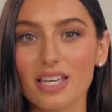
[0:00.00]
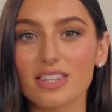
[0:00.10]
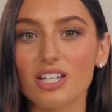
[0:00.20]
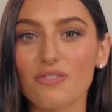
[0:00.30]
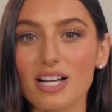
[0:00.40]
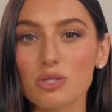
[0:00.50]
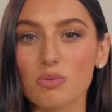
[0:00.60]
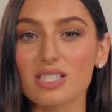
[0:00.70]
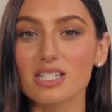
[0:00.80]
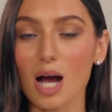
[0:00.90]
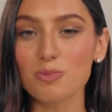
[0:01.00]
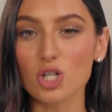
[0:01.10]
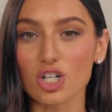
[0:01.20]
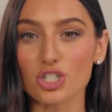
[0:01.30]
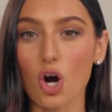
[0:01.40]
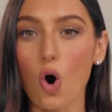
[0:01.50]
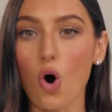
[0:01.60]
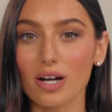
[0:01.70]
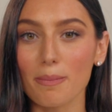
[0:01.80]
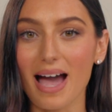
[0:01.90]
The device will stop charging
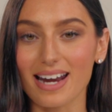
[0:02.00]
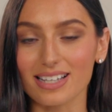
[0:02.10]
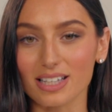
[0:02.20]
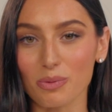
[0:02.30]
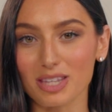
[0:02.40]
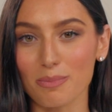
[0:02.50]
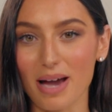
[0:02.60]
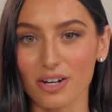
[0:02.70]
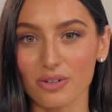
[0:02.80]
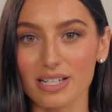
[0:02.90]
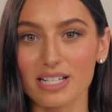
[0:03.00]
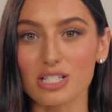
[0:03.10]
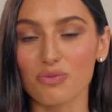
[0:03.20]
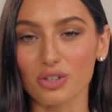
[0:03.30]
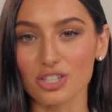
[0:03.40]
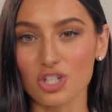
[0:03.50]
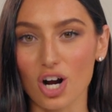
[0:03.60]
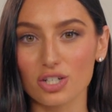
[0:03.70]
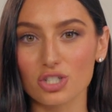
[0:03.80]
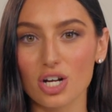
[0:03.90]
automatically when the battery is fully
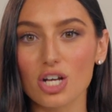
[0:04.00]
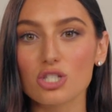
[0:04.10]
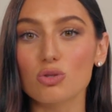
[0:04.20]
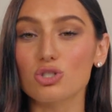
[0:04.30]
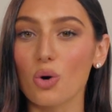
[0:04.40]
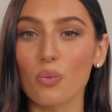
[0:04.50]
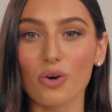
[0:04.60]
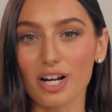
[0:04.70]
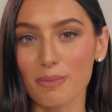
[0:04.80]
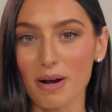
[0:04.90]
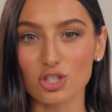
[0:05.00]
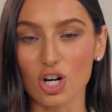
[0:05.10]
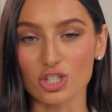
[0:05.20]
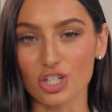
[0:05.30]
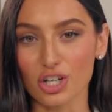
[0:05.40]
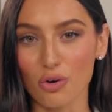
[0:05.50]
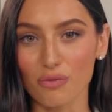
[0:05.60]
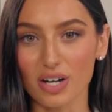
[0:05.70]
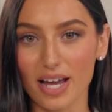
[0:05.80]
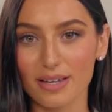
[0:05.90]
charged, so don't worry about charging it
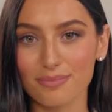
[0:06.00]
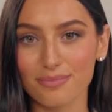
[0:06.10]
overnight.